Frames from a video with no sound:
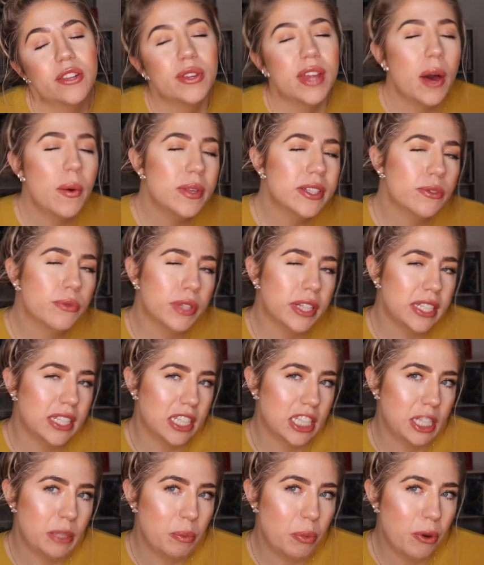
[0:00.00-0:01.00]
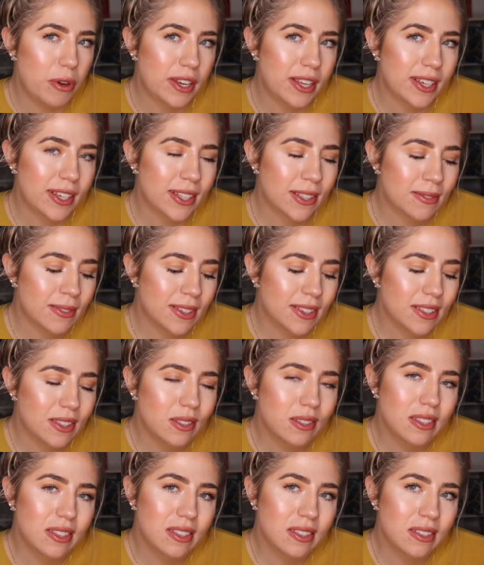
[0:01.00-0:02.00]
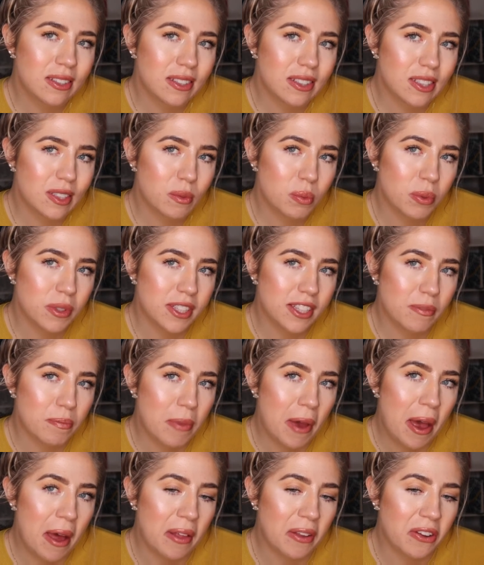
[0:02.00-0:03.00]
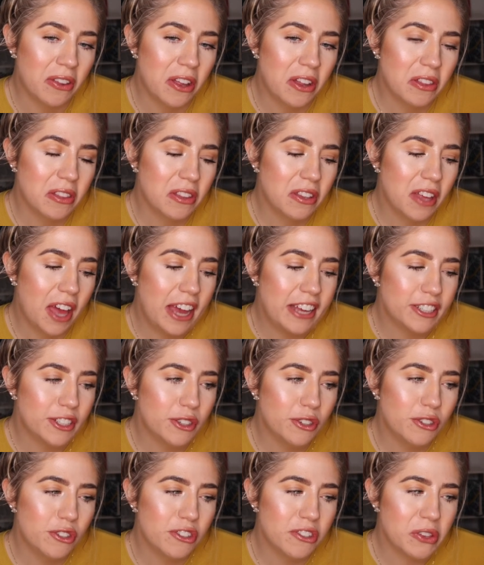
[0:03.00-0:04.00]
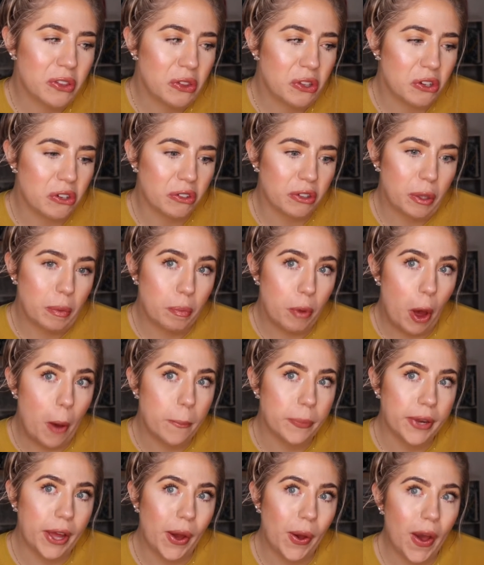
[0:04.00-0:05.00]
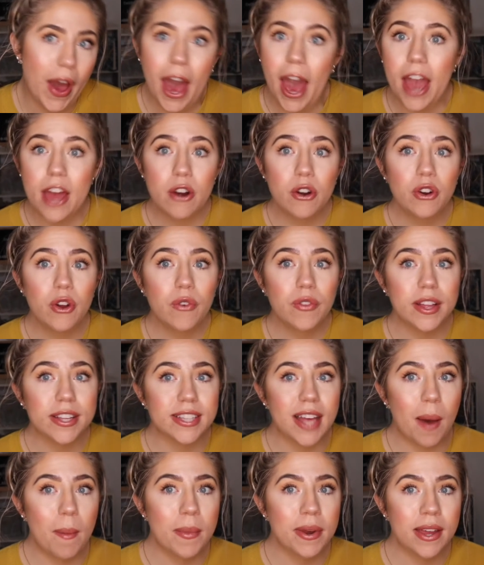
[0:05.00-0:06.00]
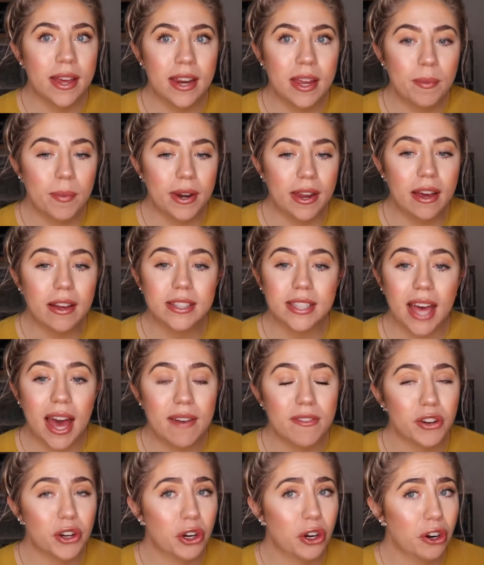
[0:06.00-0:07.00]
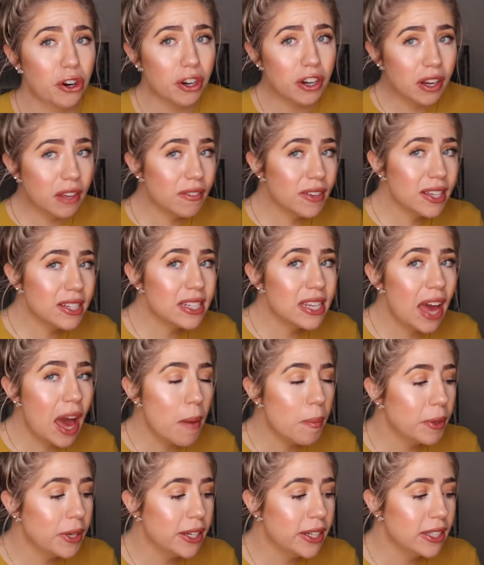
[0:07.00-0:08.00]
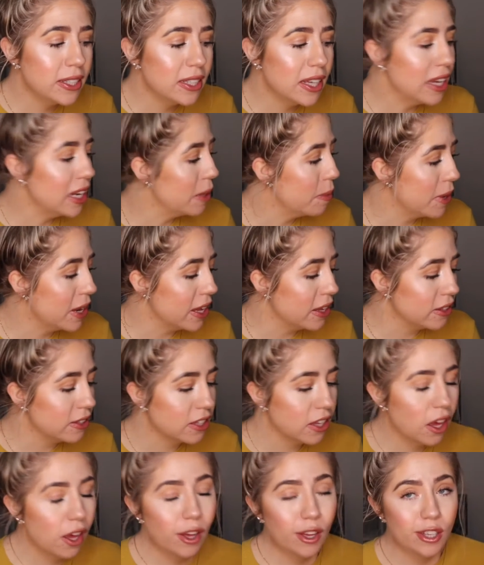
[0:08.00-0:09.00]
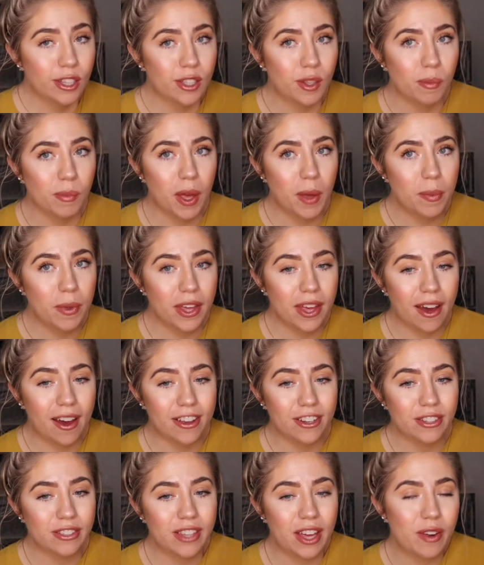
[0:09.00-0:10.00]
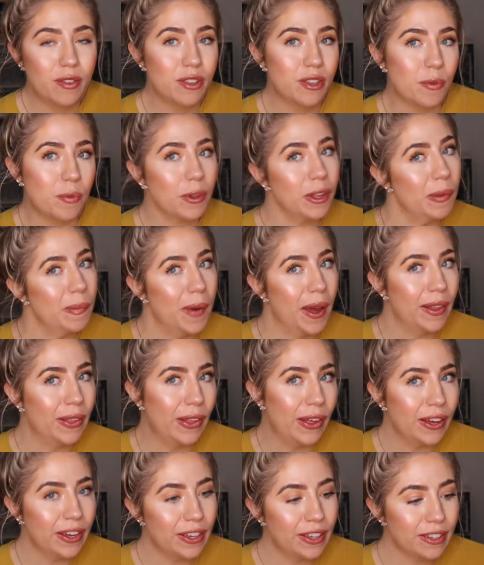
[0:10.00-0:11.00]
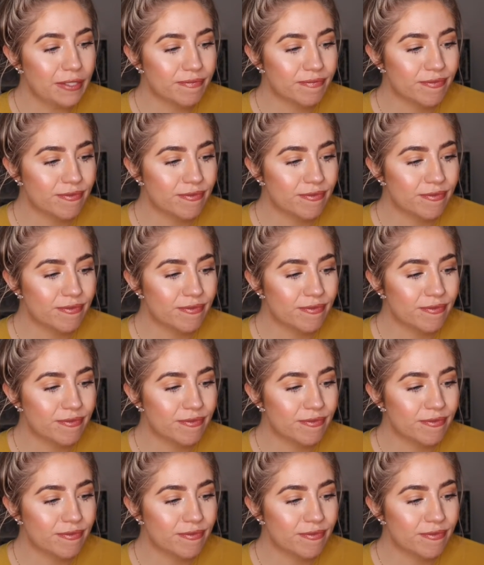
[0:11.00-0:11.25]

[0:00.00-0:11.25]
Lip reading: that was really disappointing because I'm like, this is an expensive palette and that I should have just literally popped out. I don't know if that's happened to anybody else. I haven't heard of it happening to anybody else. So maybe I just had some really bad luck.